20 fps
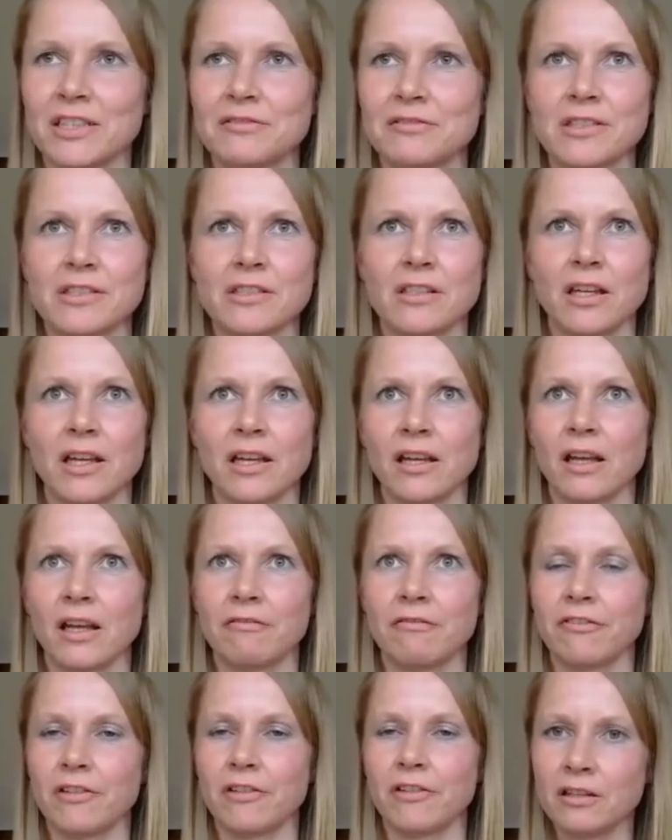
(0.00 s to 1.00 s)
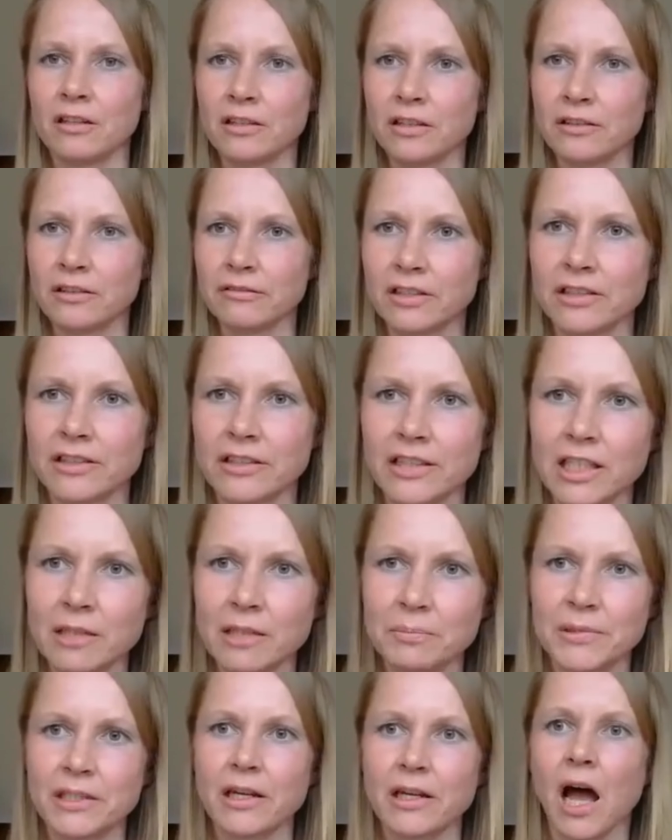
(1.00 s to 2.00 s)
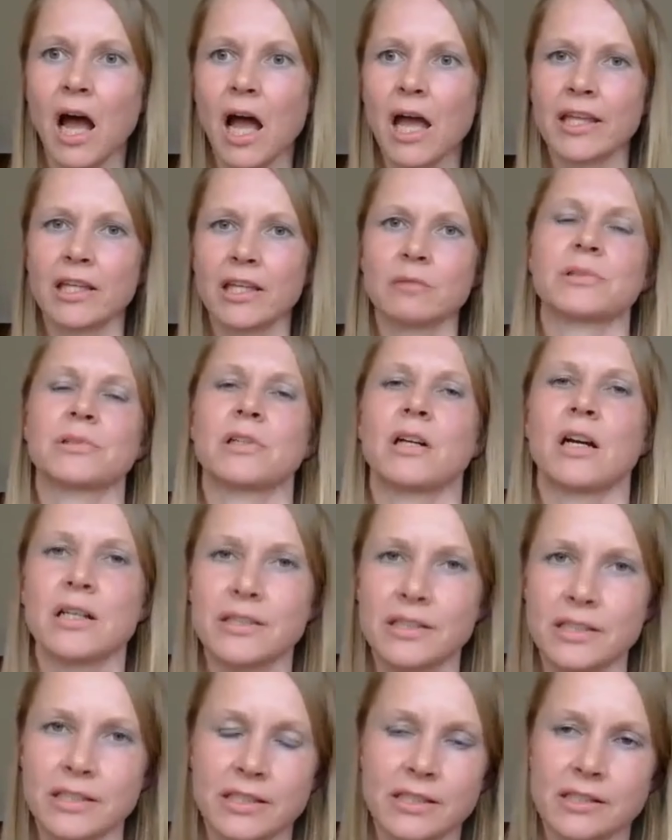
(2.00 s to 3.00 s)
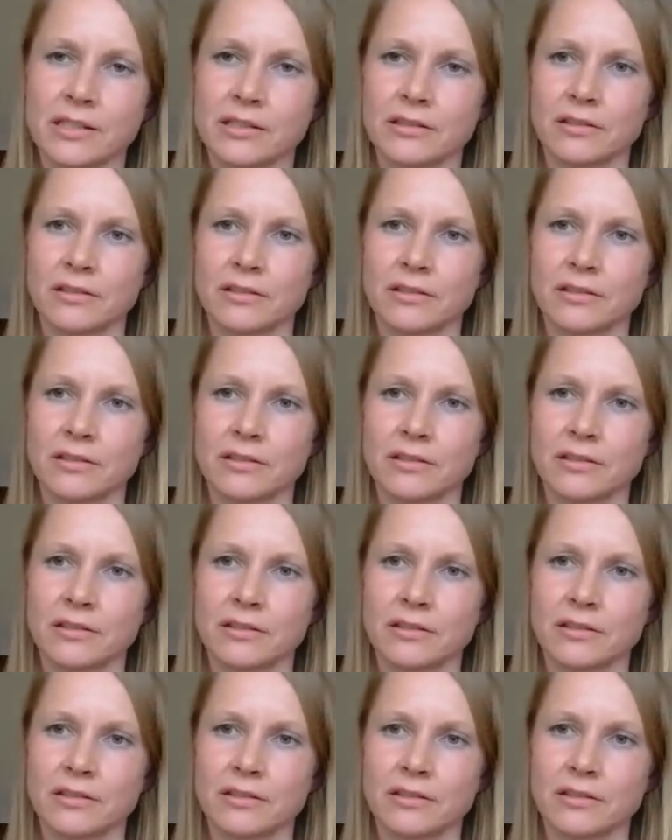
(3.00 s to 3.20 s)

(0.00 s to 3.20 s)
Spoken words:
It was like a very, very deep dying process.